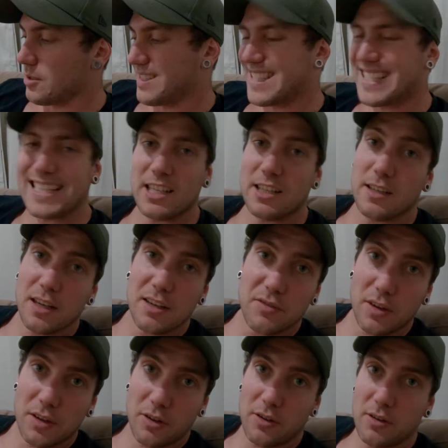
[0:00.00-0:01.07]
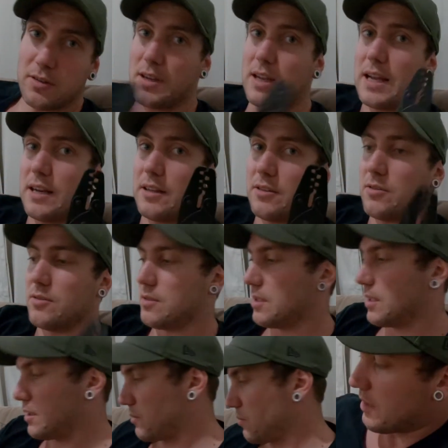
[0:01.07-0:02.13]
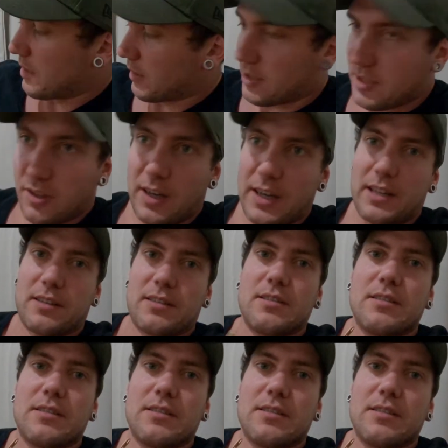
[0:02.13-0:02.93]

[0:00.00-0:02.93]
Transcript: see if I know how to use these. Exciting.